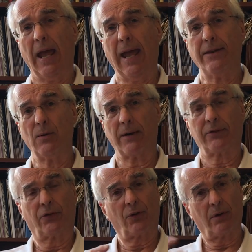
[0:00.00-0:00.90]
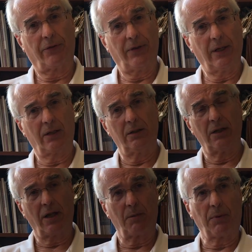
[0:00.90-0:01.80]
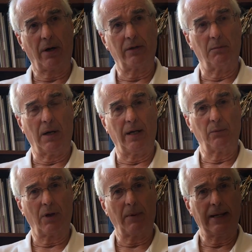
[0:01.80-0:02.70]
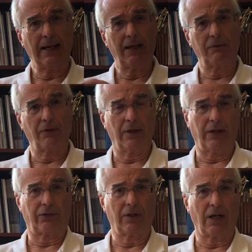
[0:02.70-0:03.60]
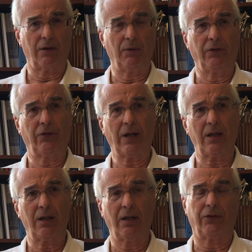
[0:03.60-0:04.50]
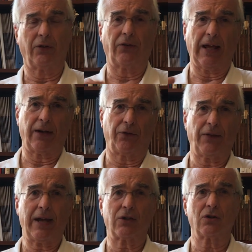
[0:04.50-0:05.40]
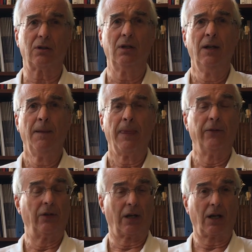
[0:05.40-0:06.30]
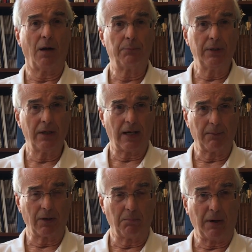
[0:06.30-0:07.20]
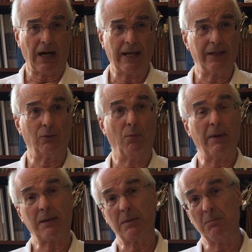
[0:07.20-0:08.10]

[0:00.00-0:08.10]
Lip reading: and you have to sort of think in the other part of your mind, what am I getting for this? Can I resell it? Is it satisfaction? Is it a company that I'm going to buy that will make me